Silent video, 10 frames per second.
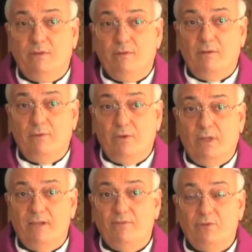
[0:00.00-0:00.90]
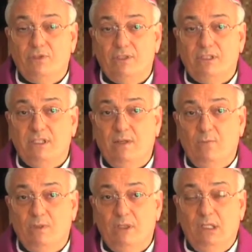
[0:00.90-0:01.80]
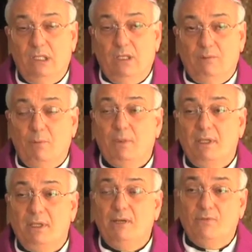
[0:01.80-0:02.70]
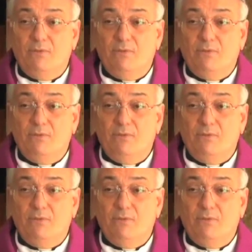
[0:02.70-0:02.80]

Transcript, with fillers: of their life, which is a time when we really need